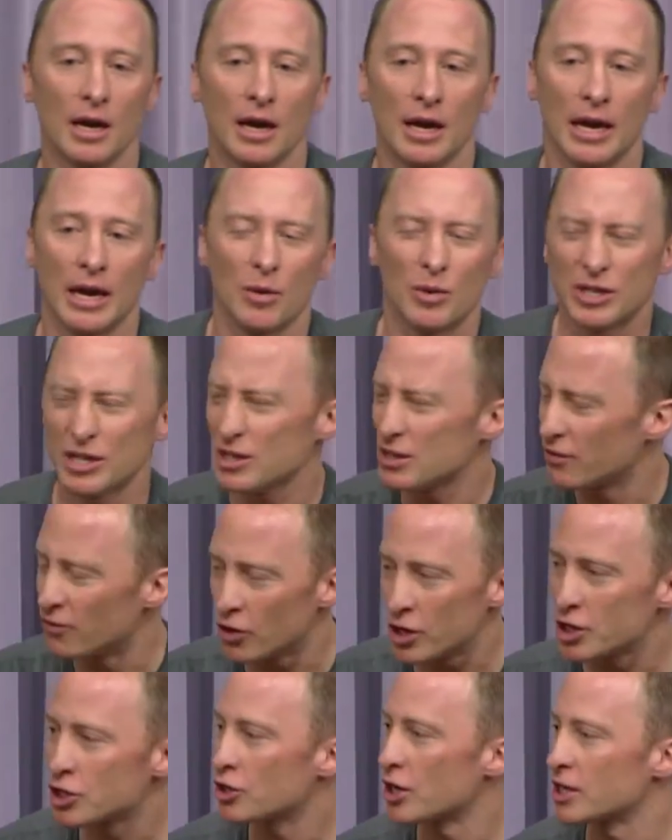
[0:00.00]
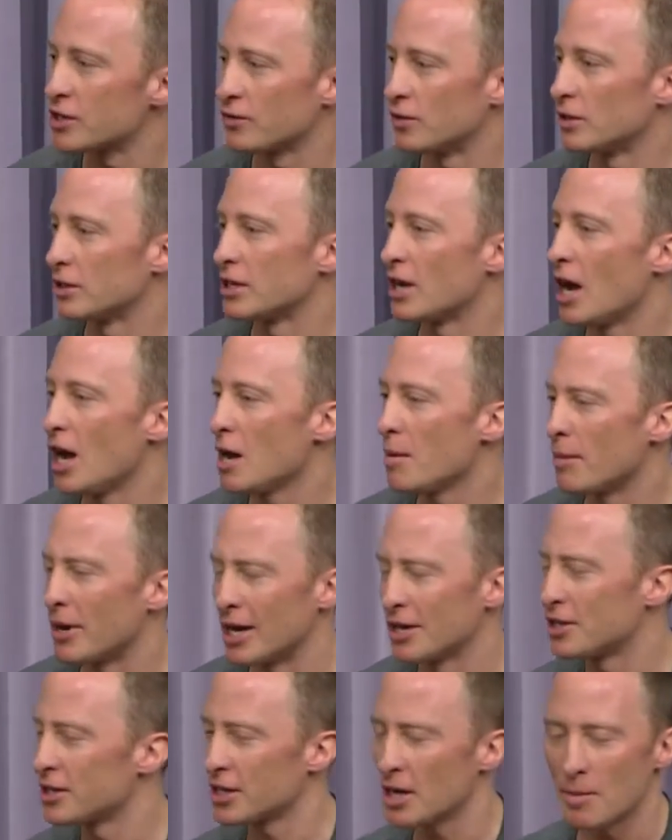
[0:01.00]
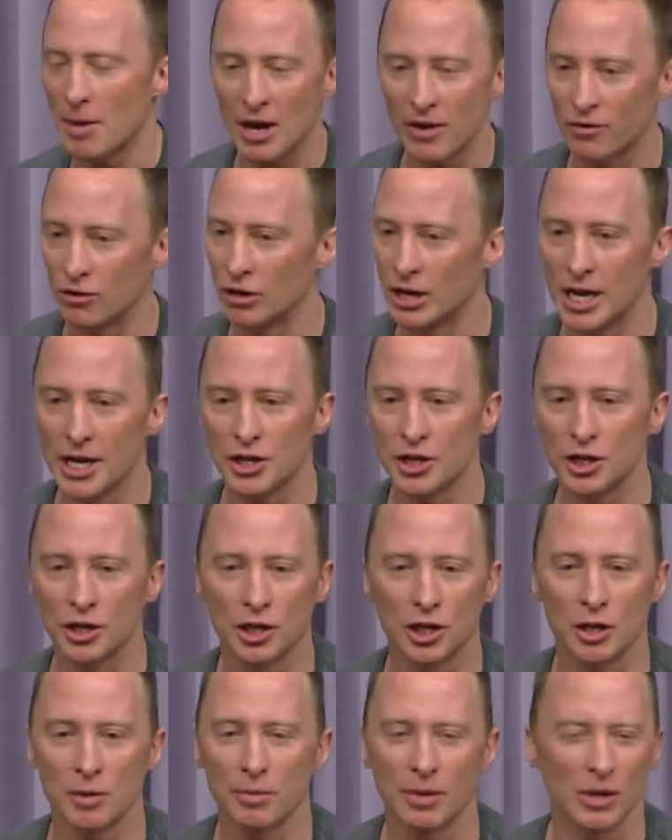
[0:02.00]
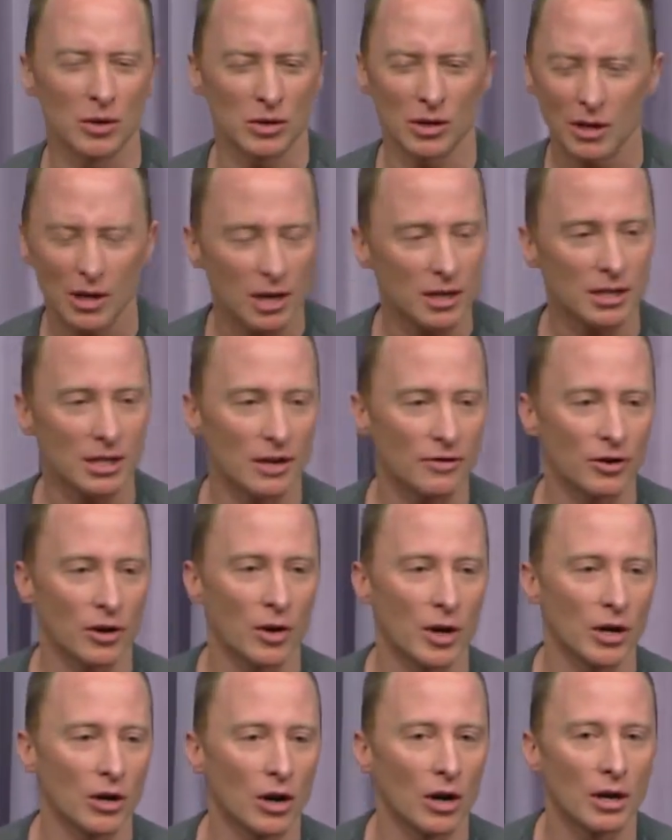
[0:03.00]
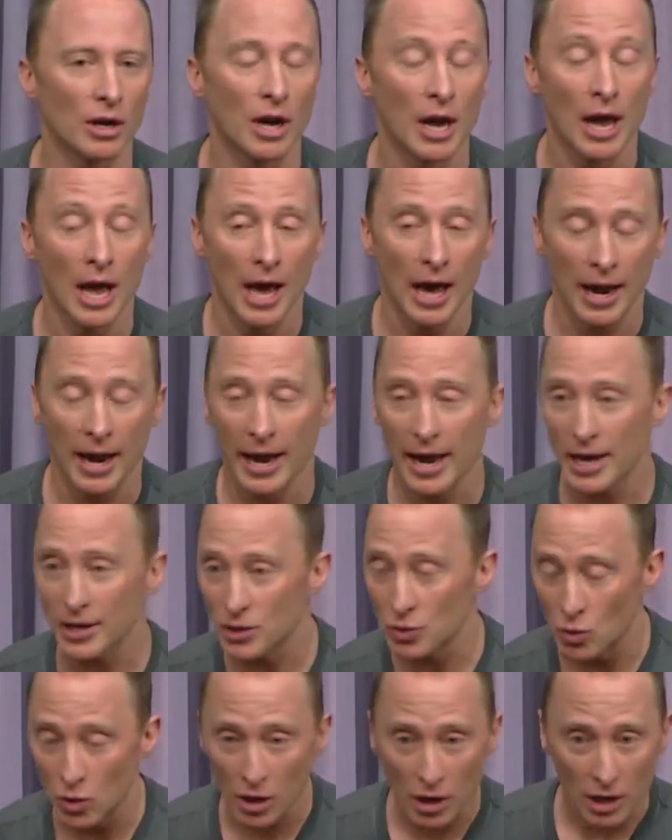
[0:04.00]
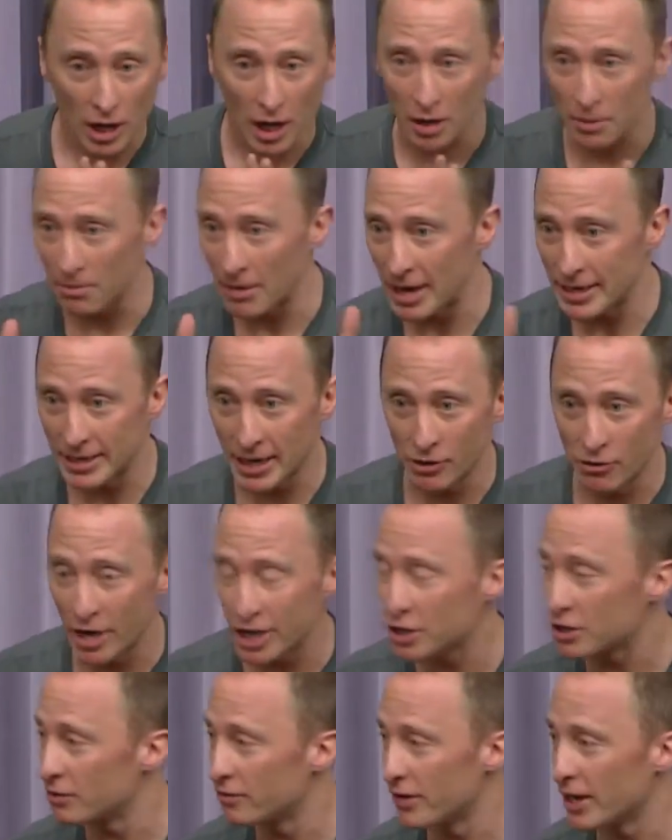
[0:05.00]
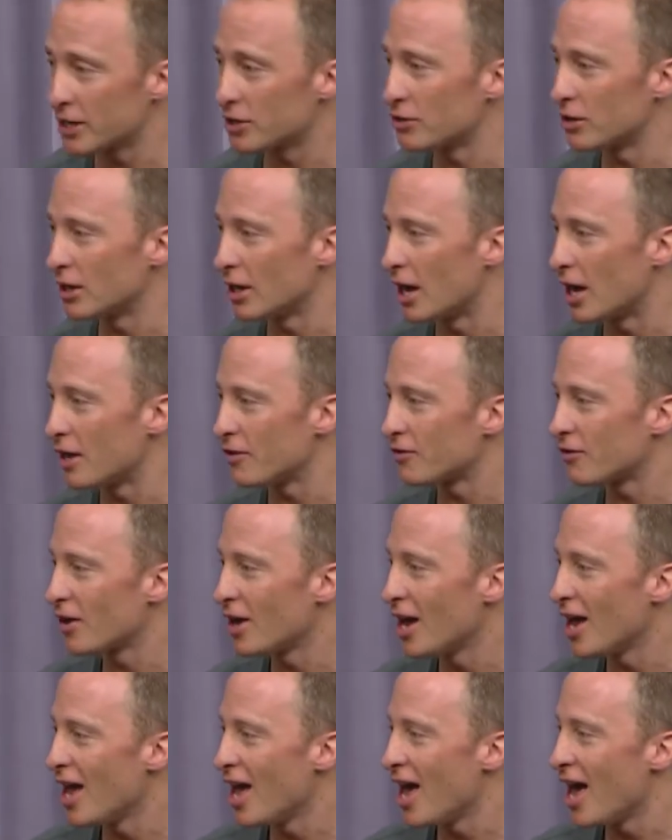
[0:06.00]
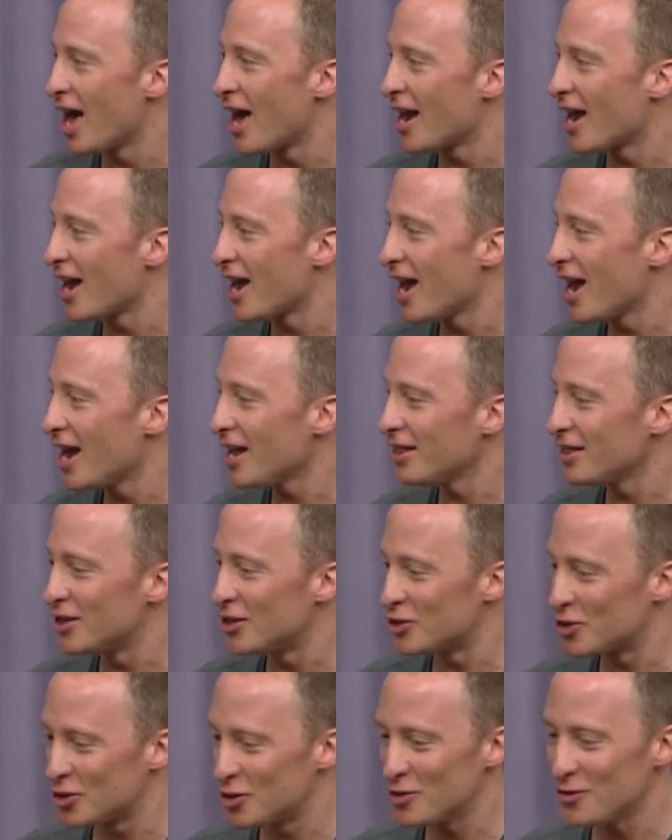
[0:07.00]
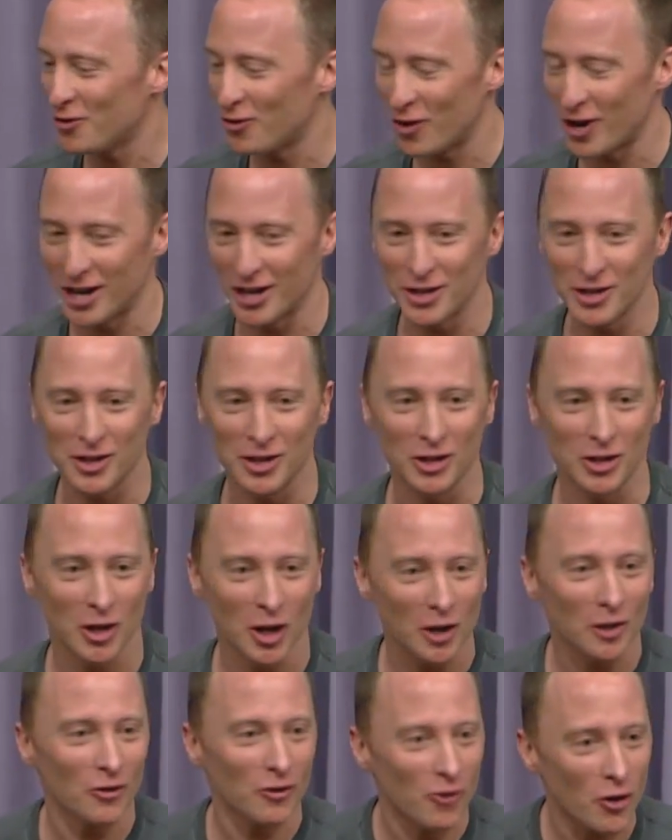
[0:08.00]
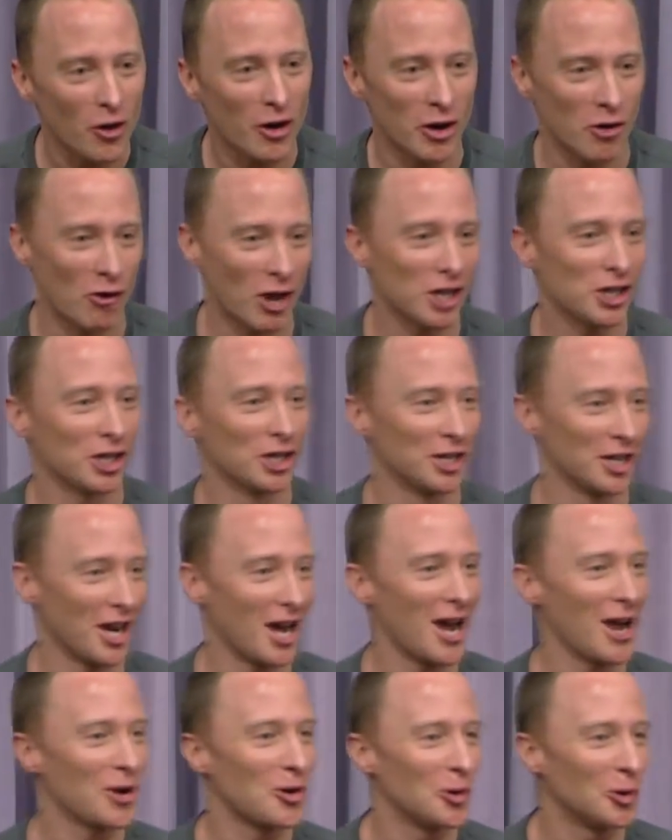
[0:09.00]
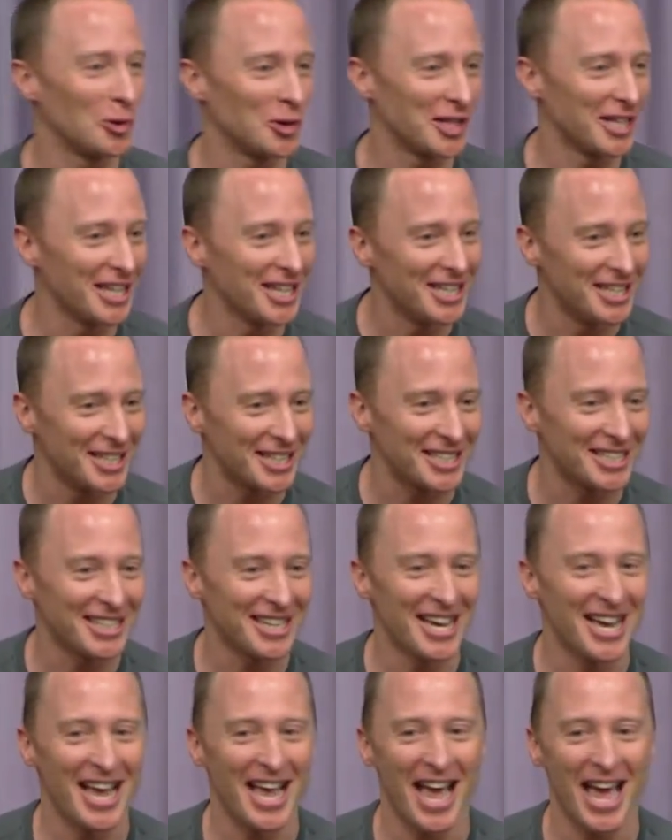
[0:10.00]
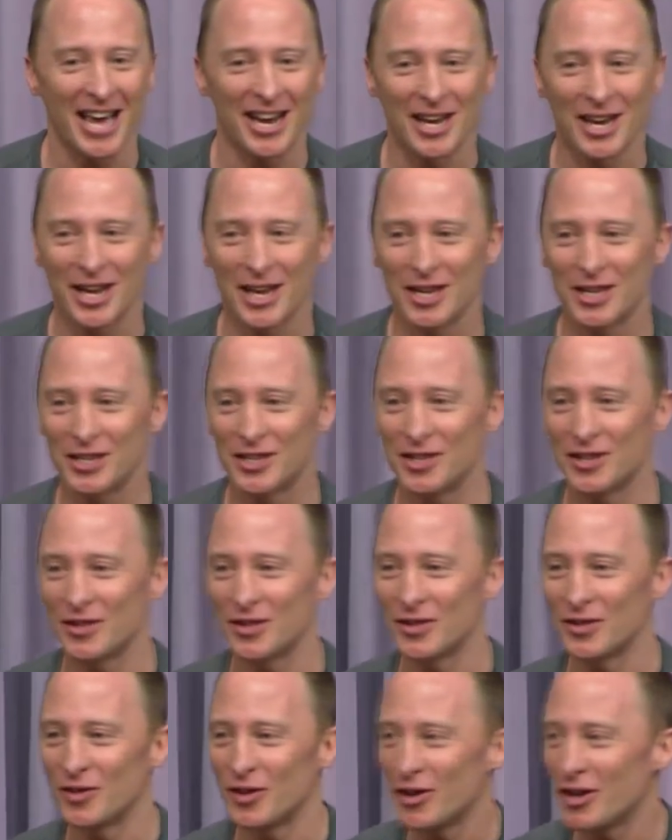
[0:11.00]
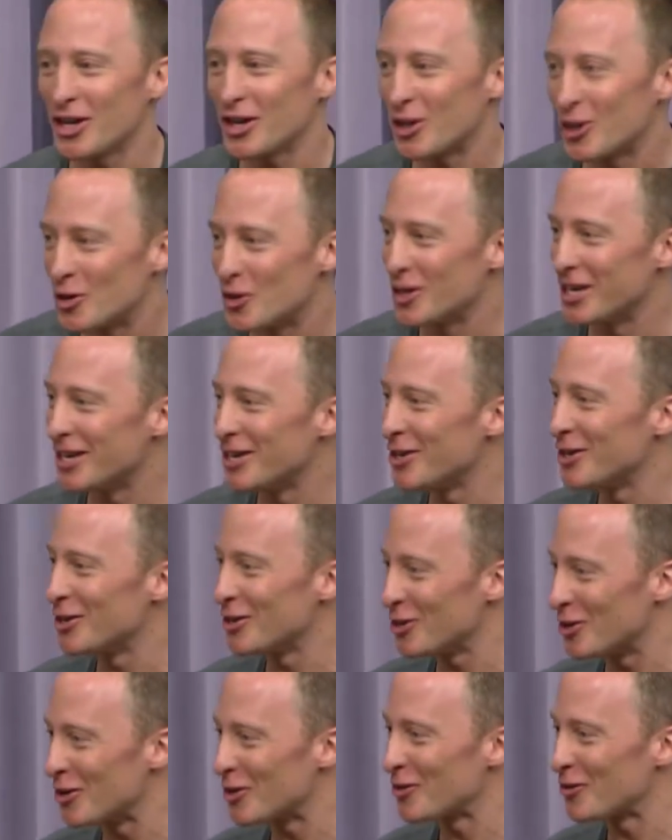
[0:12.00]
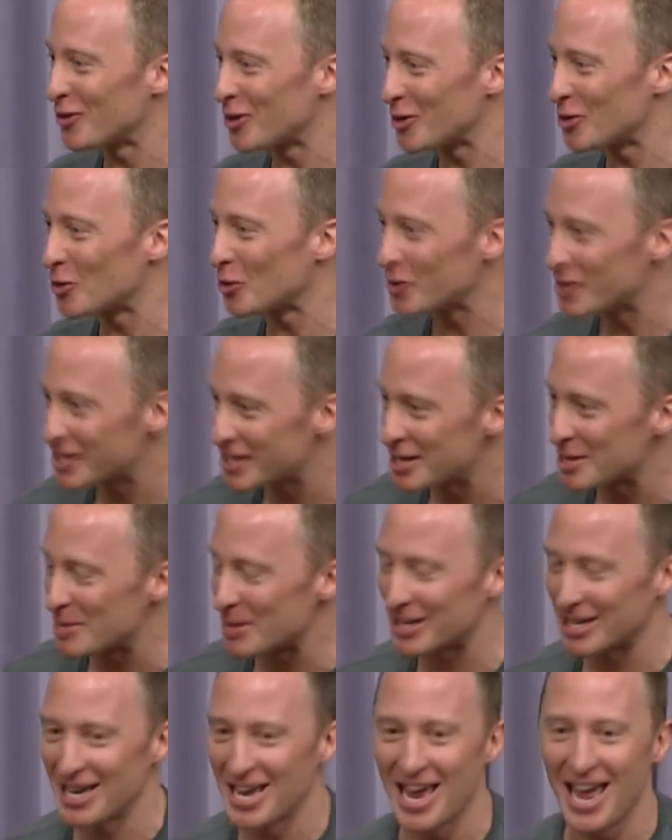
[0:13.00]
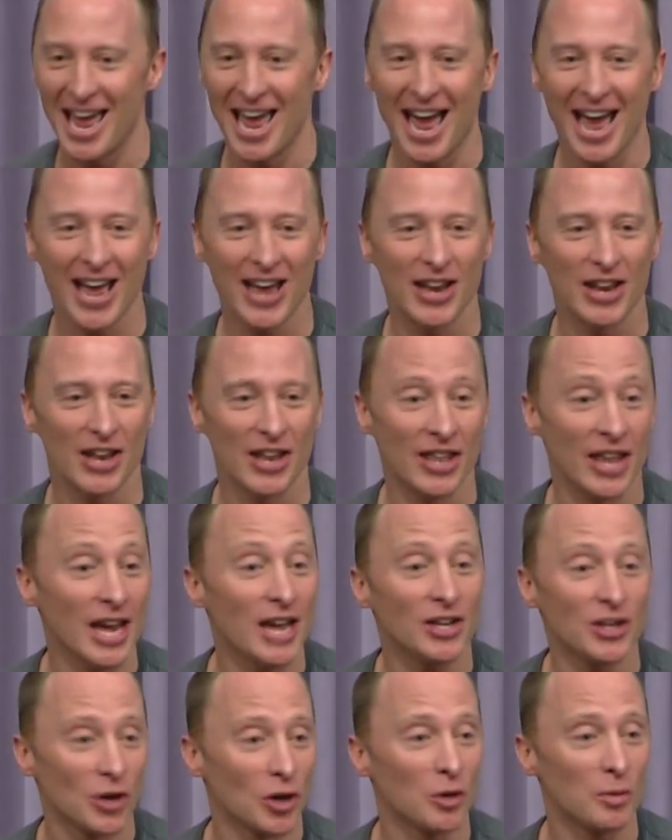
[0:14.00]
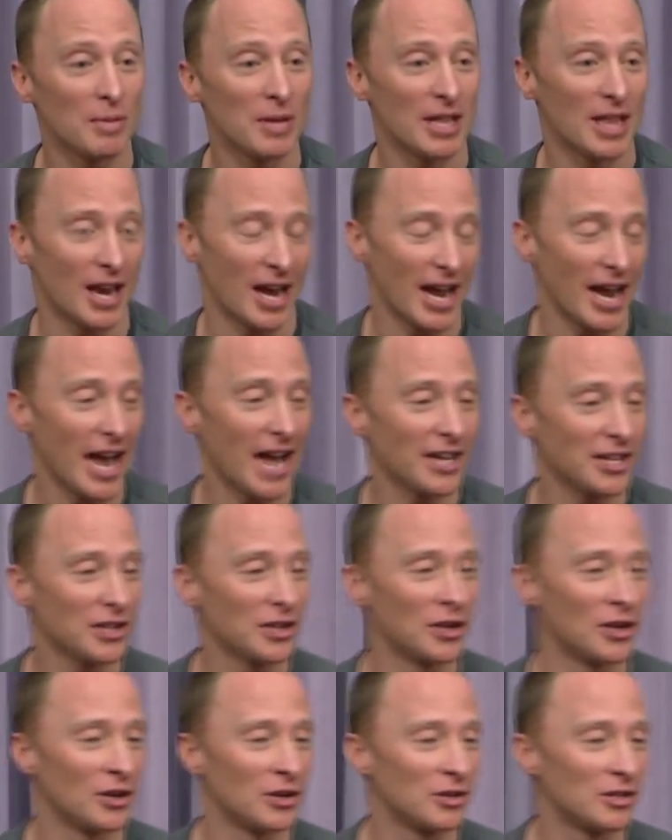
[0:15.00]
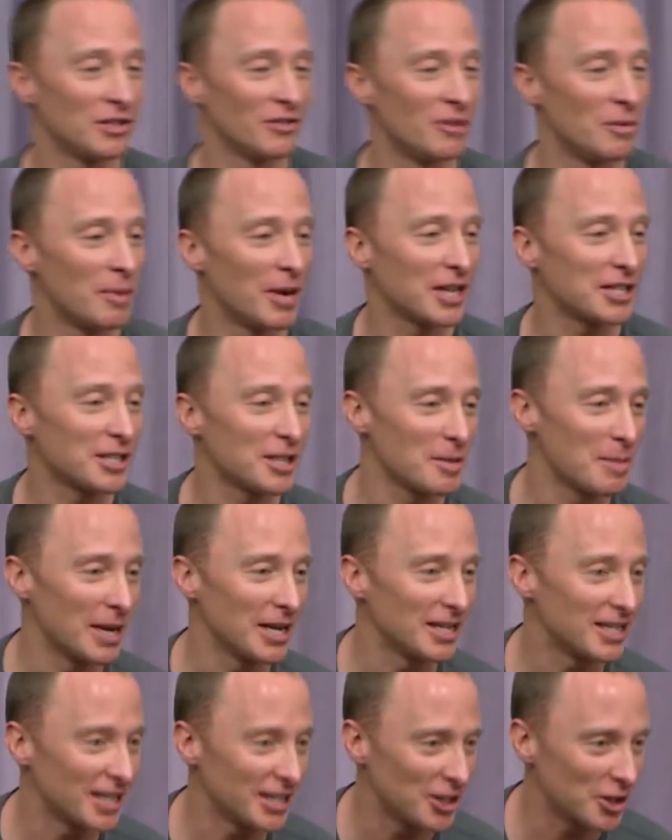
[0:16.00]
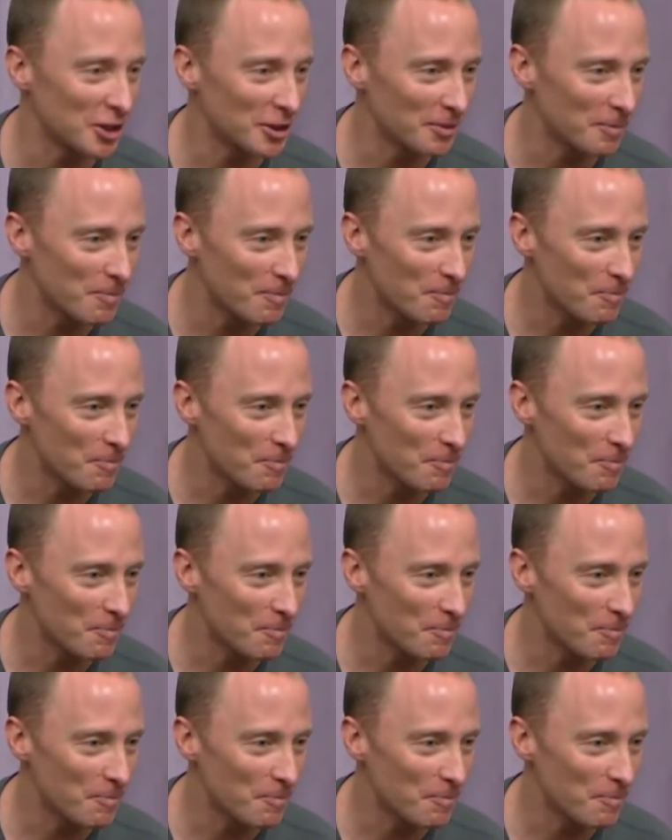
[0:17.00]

it was just a very stressful time, and I'd just come out of a relationship, and there was a lot of stuff going on, and I had to work out my direction vector in life. And I had these two friends, this little furry Russian guy called Ilya and his very cute Indian girlfriend called Seema. And they told me that I had to go to Vipassana meditation.